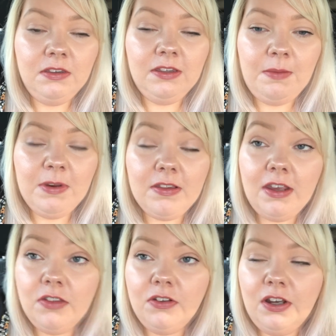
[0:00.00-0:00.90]
10 minutes
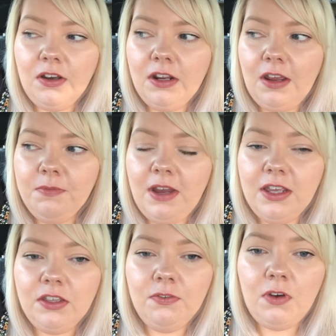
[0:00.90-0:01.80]
later, still like, got it. I'm
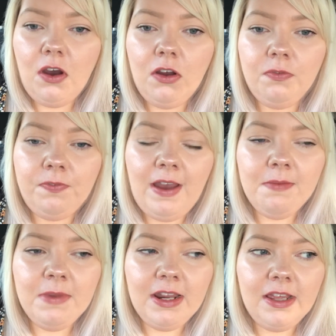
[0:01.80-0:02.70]
like, you've got
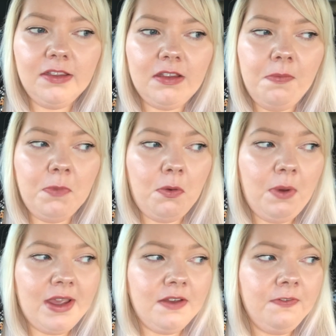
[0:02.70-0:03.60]
5 minutes. I'm not
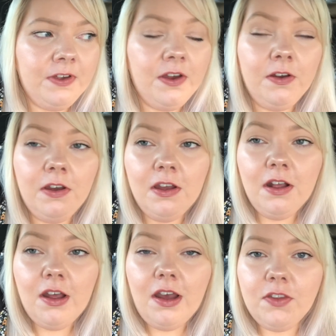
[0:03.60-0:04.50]
waiting for you.
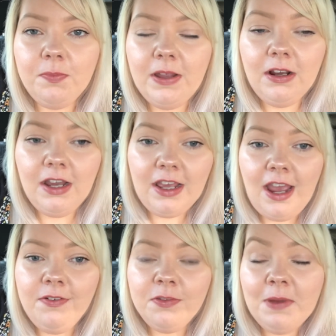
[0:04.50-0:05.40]

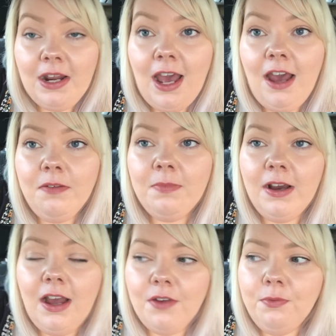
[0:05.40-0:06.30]
I've spent half my
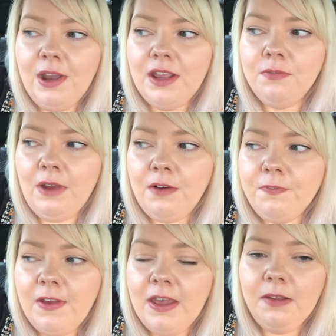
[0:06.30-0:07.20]
life waiting around
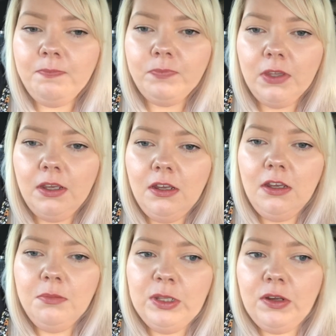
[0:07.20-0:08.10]
for him,
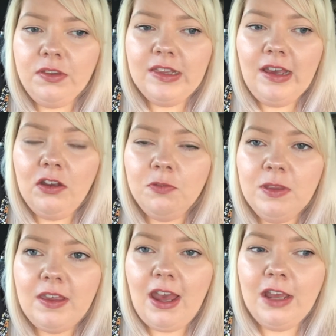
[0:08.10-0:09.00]
because he tells
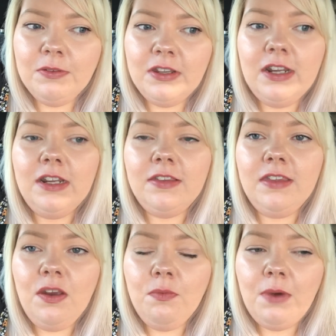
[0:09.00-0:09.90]
me times and then I
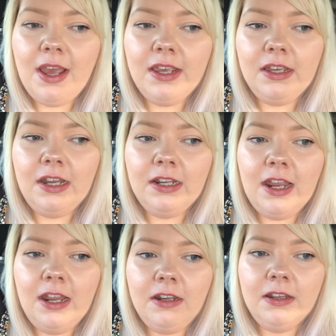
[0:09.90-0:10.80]
sit and wait, and
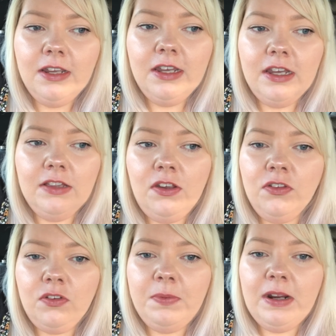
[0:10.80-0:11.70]
then he
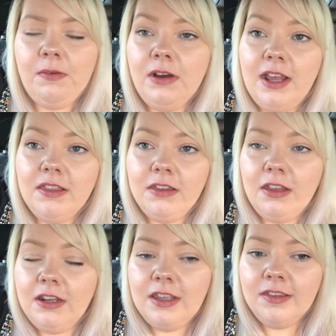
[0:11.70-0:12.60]
turns up an hour later
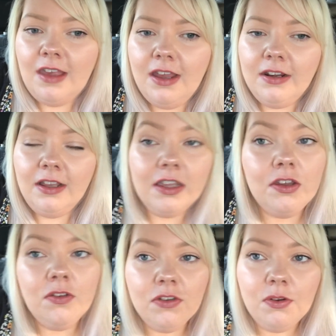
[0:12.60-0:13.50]
than he said. Like, he
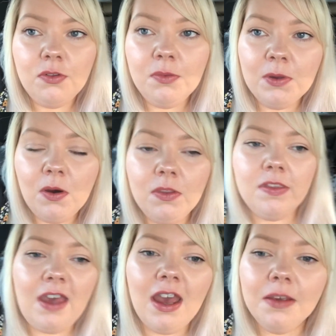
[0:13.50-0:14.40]
used to do it to me all the
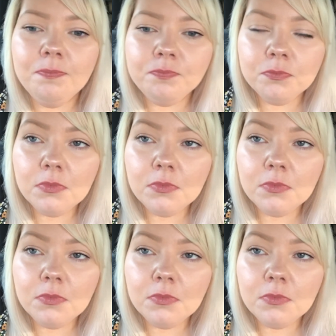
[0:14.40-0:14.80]
time.